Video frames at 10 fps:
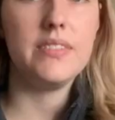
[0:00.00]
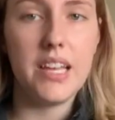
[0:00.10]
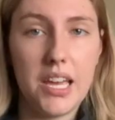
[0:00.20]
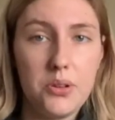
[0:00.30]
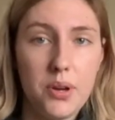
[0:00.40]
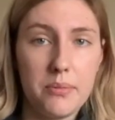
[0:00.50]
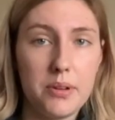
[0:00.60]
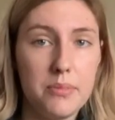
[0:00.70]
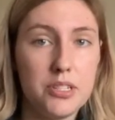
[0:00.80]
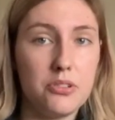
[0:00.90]
Anyway, I'm going to
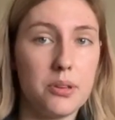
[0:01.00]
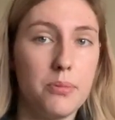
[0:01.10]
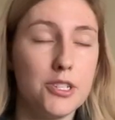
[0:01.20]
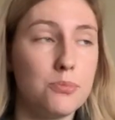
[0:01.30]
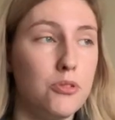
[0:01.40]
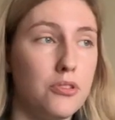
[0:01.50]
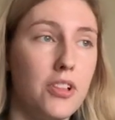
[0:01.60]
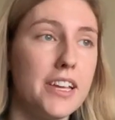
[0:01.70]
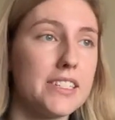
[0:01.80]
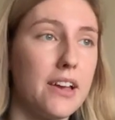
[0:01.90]
be doing a push, pull, and a
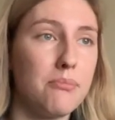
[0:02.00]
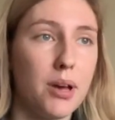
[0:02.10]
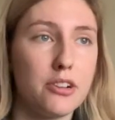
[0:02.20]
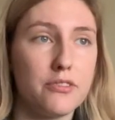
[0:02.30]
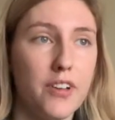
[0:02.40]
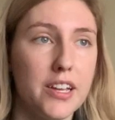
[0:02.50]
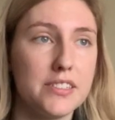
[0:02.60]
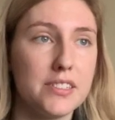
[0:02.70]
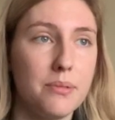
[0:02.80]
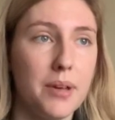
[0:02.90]
legs. I have modified
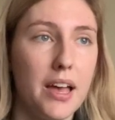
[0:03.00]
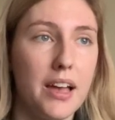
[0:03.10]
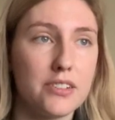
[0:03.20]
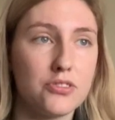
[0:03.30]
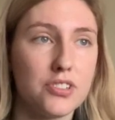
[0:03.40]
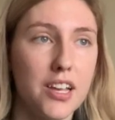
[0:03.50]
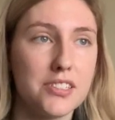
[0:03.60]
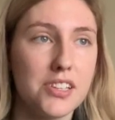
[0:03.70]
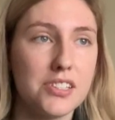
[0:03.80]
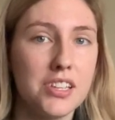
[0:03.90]
some
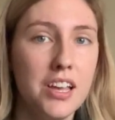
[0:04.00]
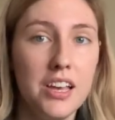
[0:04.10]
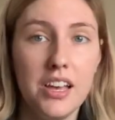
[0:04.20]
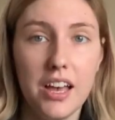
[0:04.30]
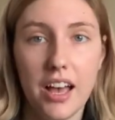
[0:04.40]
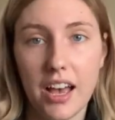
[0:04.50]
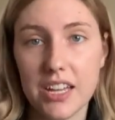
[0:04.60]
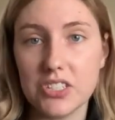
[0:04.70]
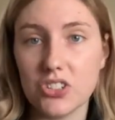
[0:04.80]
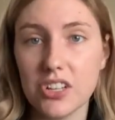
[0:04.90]
exercises.
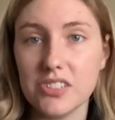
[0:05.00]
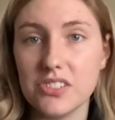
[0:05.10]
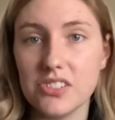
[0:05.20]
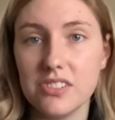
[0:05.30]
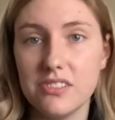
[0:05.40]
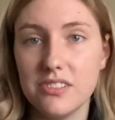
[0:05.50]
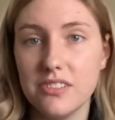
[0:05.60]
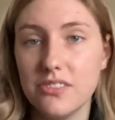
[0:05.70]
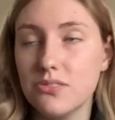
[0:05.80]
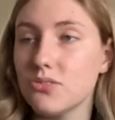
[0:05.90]
I just
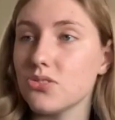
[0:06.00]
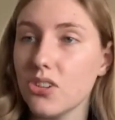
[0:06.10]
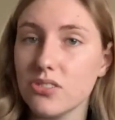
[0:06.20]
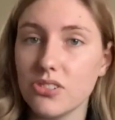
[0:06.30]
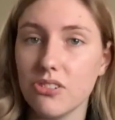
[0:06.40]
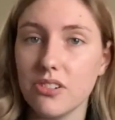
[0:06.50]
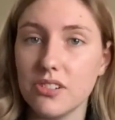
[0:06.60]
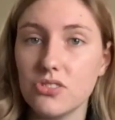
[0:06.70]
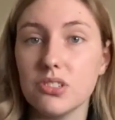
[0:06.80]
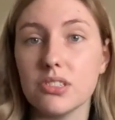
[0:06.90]
talked to her
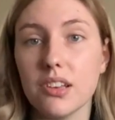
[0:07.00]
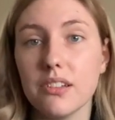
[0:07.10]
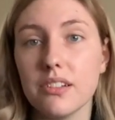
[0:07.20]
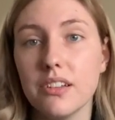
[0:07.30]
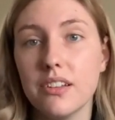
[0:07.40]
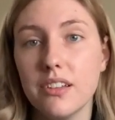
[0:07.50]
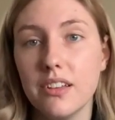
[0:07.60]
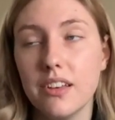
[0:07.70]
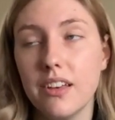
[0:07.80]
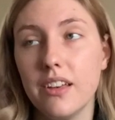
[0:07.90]
and she said,
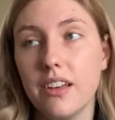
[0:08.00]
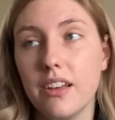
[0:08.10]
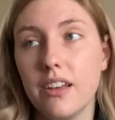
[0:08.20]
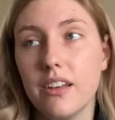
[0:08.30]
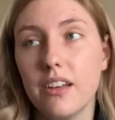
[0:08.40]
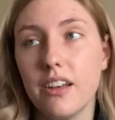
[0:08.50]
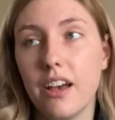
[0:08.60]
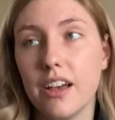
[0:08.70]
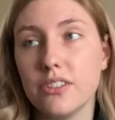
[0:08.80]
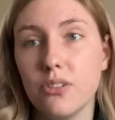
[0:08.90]

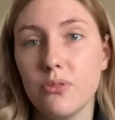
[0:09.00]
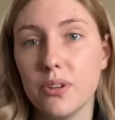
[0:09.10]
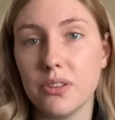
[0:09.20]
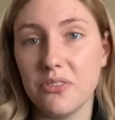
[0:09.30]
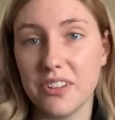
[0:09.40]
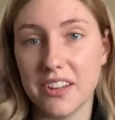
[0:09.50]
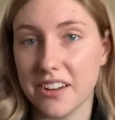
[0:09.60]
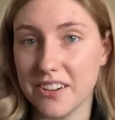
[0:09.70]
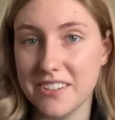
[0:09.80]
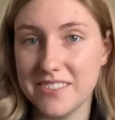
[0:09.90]
I don't want you in here.